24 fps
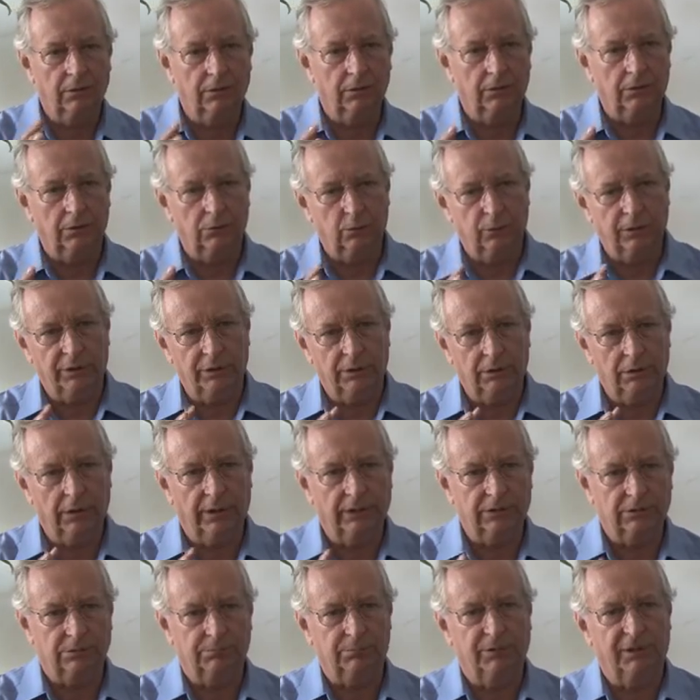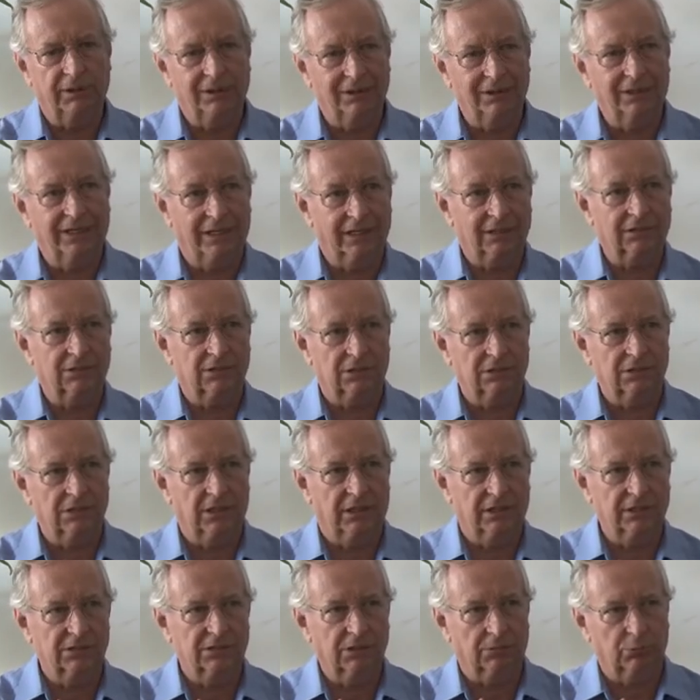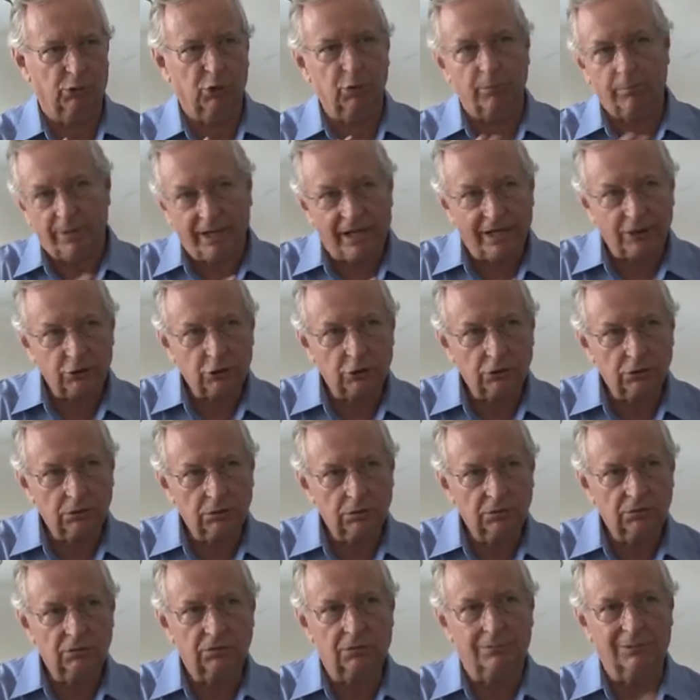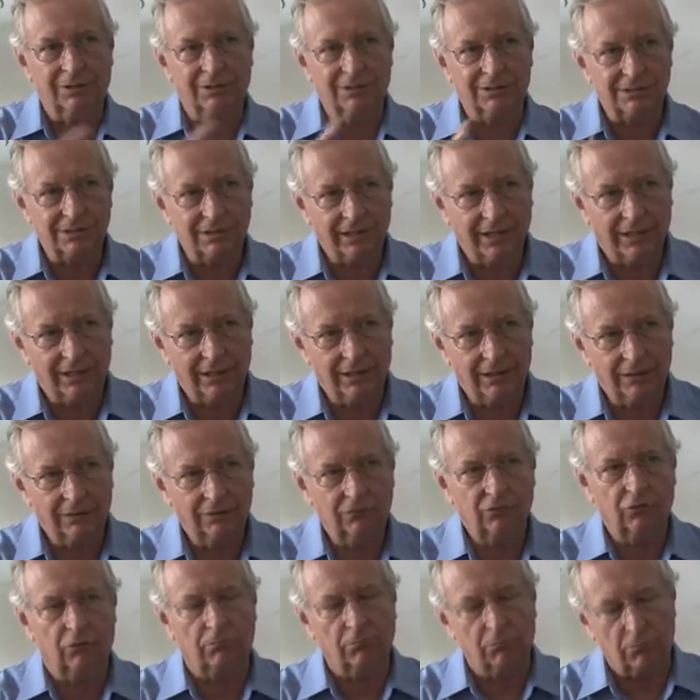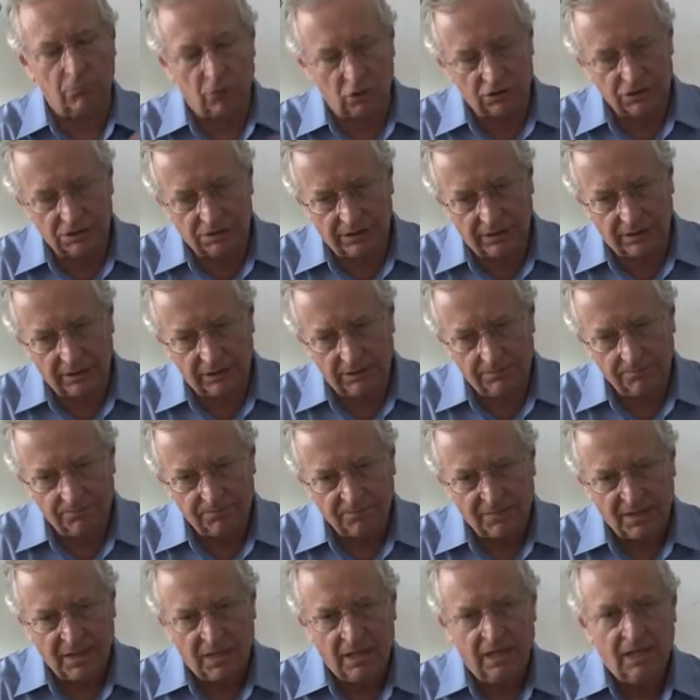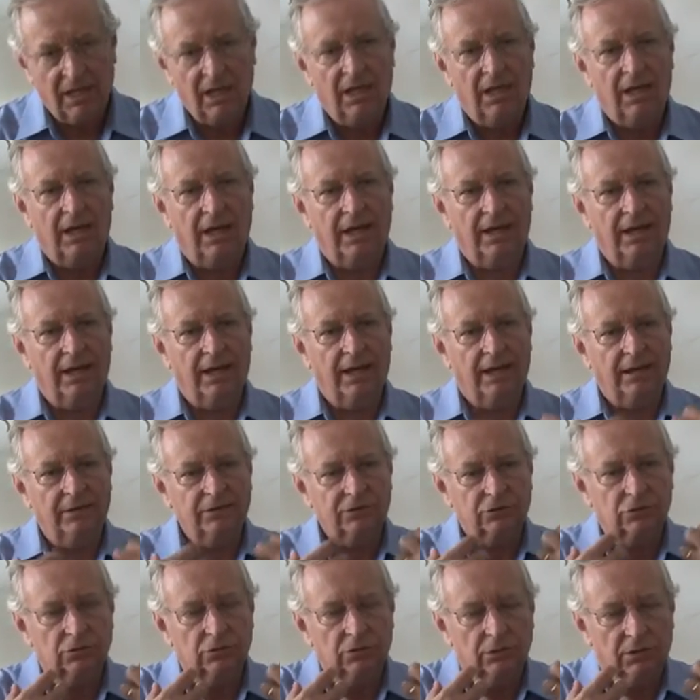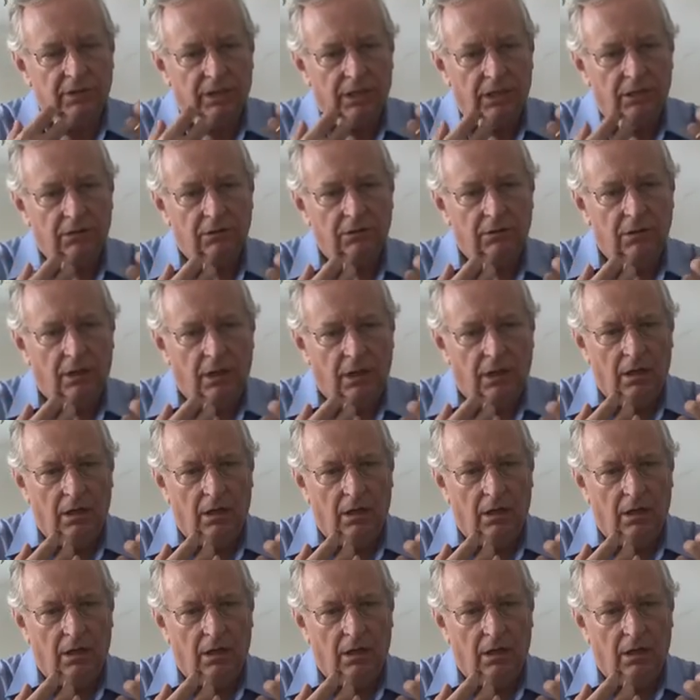that we begin to exercise some compassion, some understanding, some mercy, and to then